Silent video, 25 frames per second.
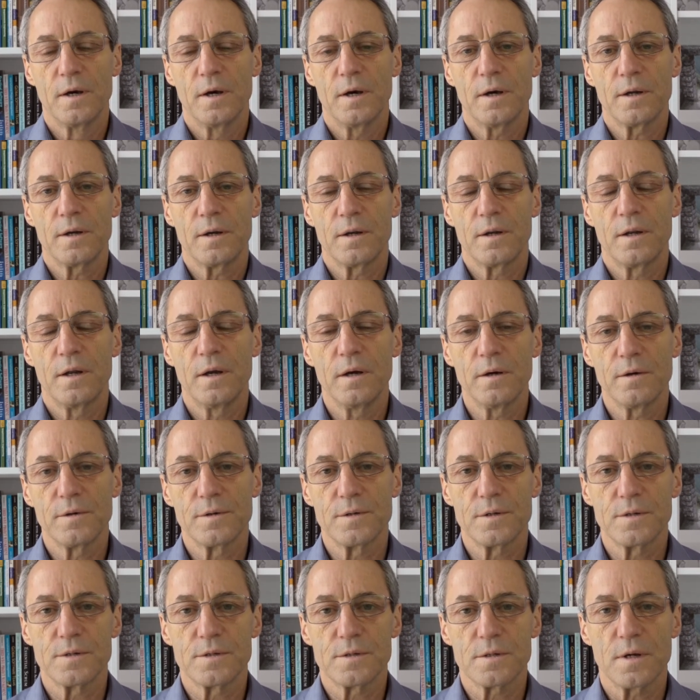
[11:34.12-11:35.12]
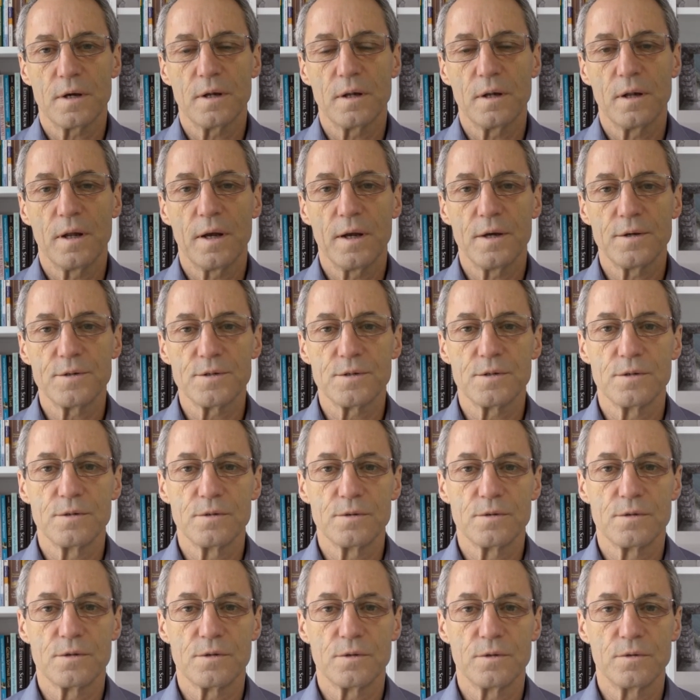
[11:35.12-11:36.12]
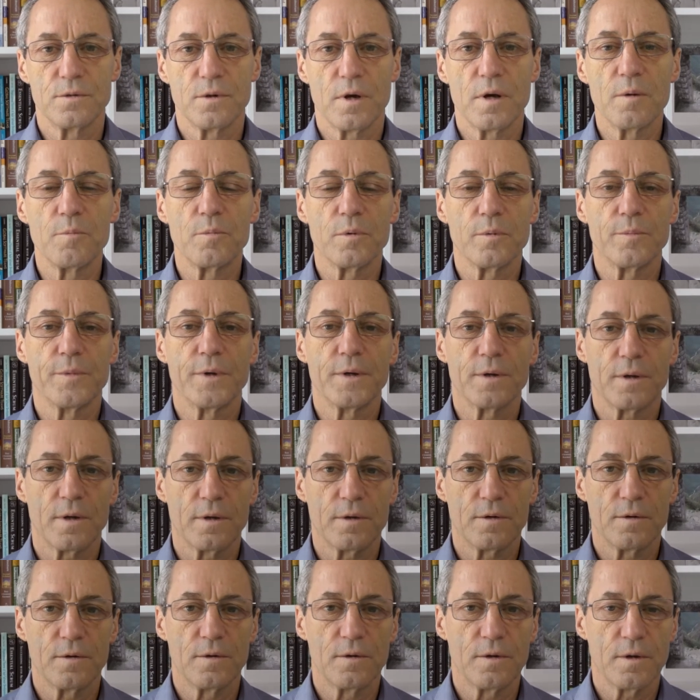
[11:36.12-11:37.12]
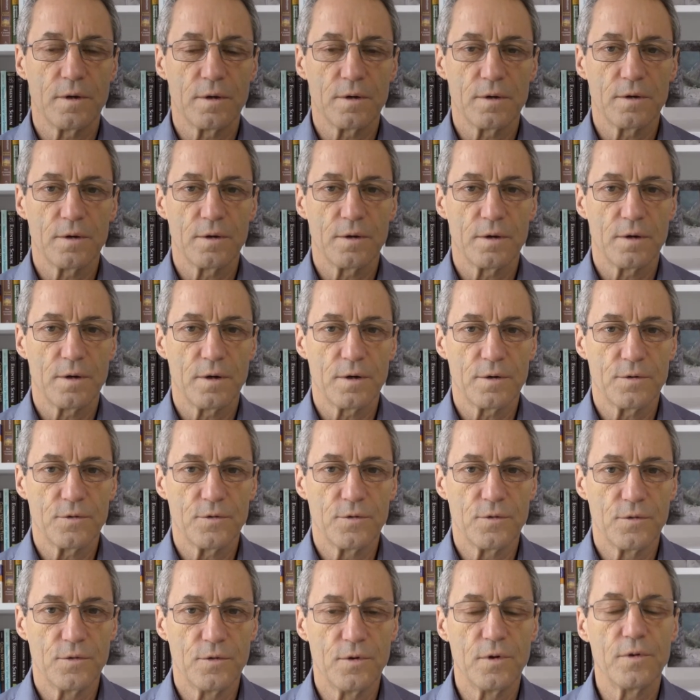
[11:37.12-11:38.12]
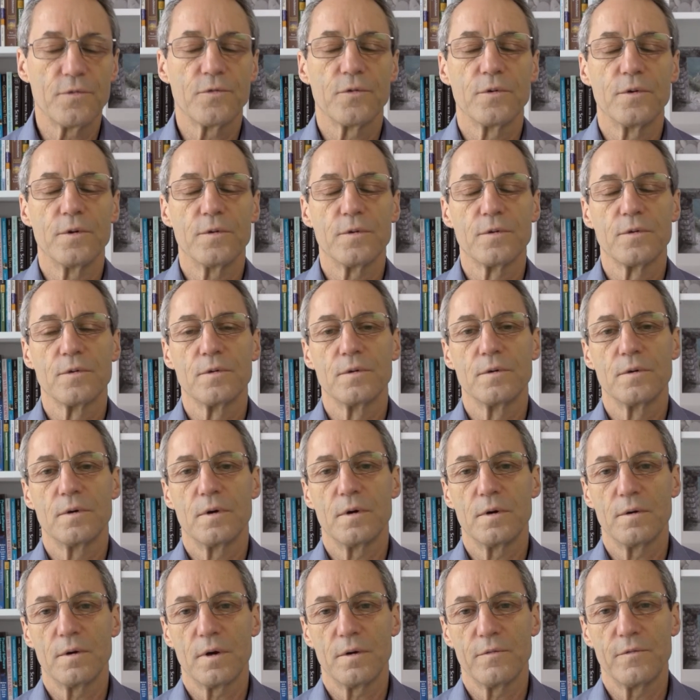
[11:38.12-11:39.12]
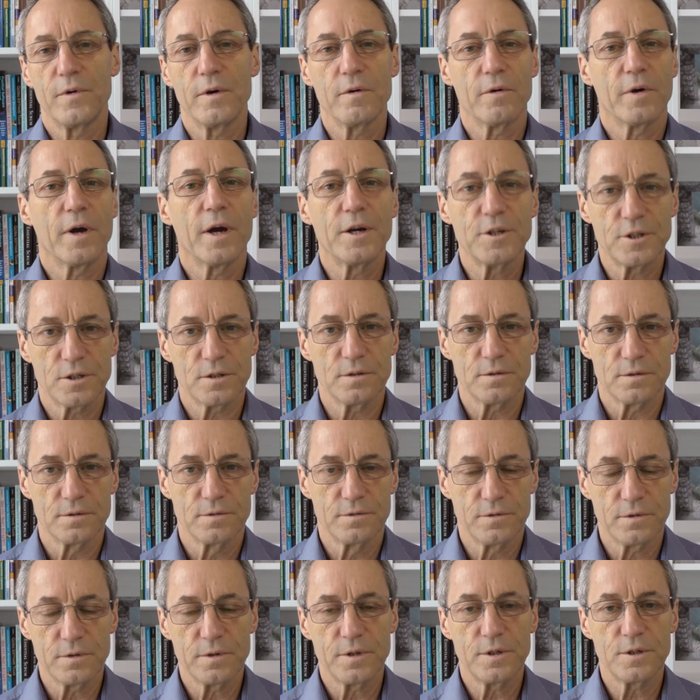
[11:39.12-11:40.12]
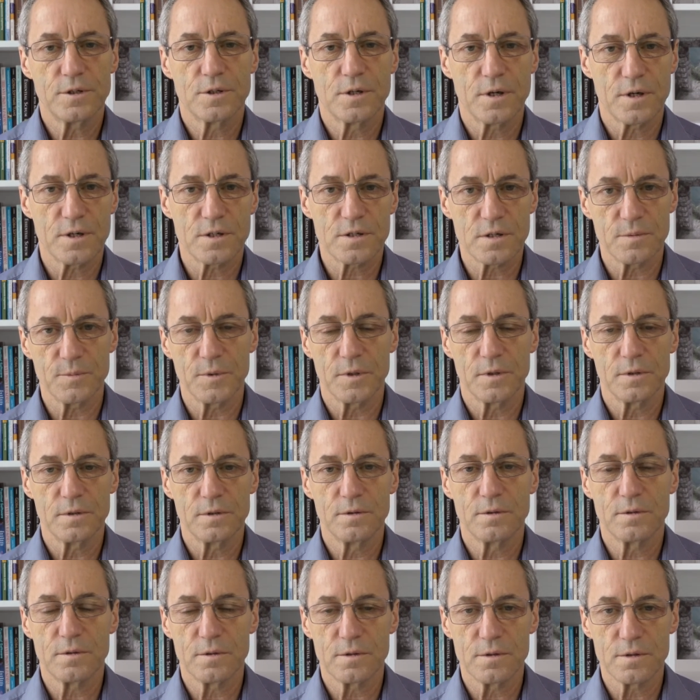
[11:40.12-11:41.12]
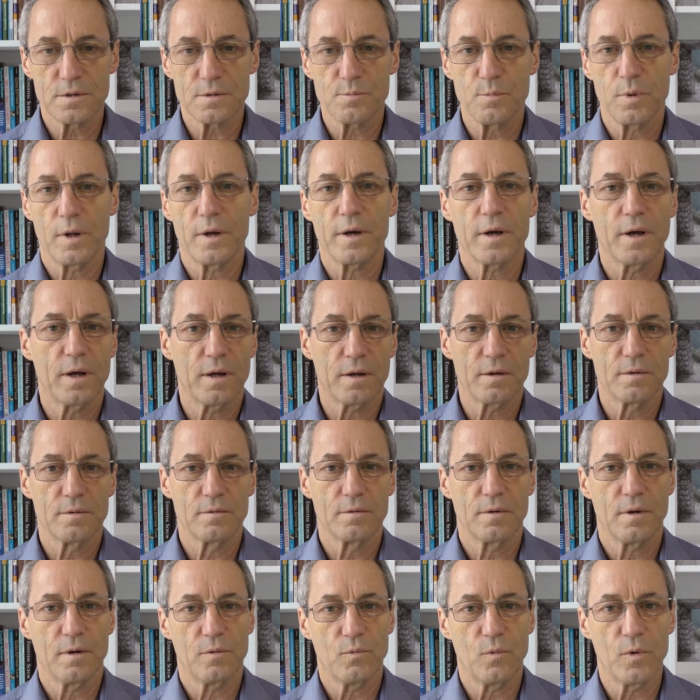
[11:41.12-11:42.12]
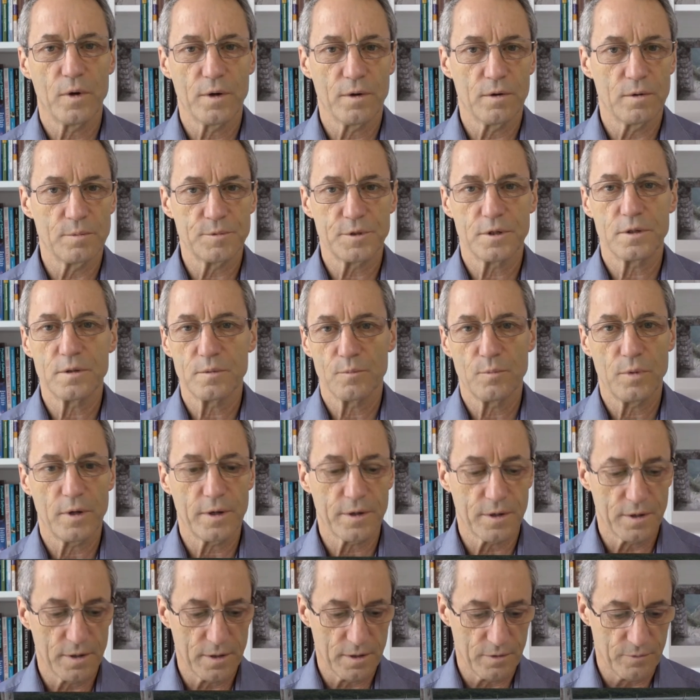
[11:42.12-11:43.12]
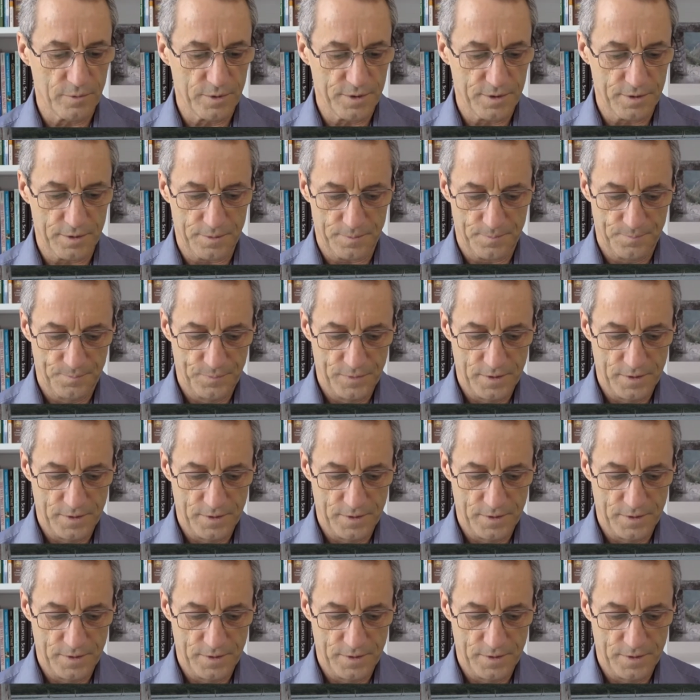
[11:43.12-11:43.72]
and inheritance allows you to implement a, a, a different, a, a variation for each customer. You can just plug out one object and plug another one in.